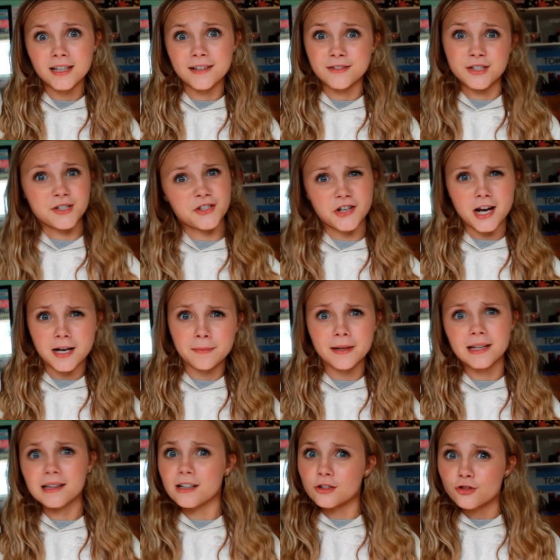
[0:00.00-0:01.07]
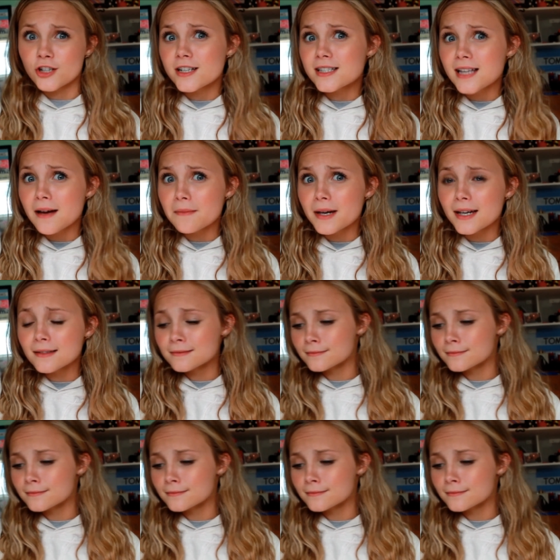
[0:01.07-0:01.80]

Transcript: if she's trying to play little tricks on me.